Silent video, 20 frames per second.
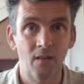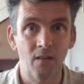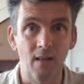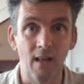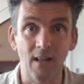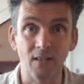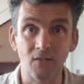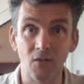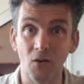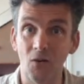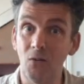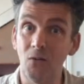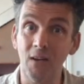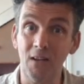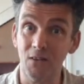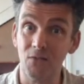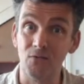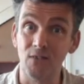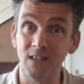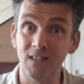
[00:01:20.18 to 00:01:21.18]
It's all
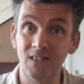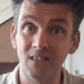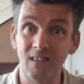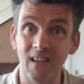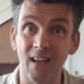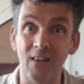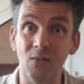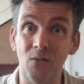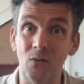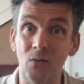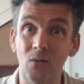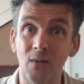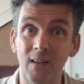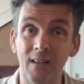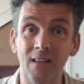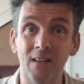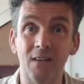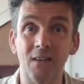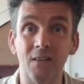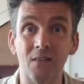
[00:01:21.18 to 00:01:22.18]
in the wrist and all
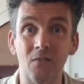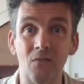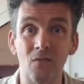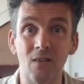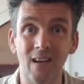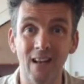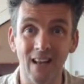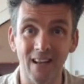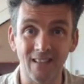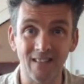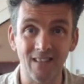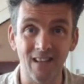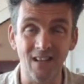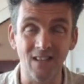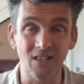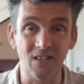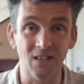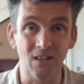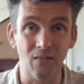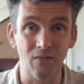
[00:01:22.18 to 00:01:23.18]
in the
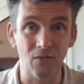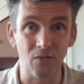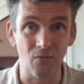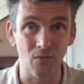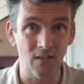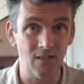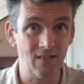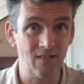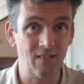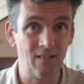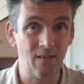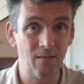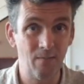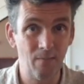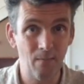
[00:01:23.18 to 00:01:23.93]
relaxation of the wrist.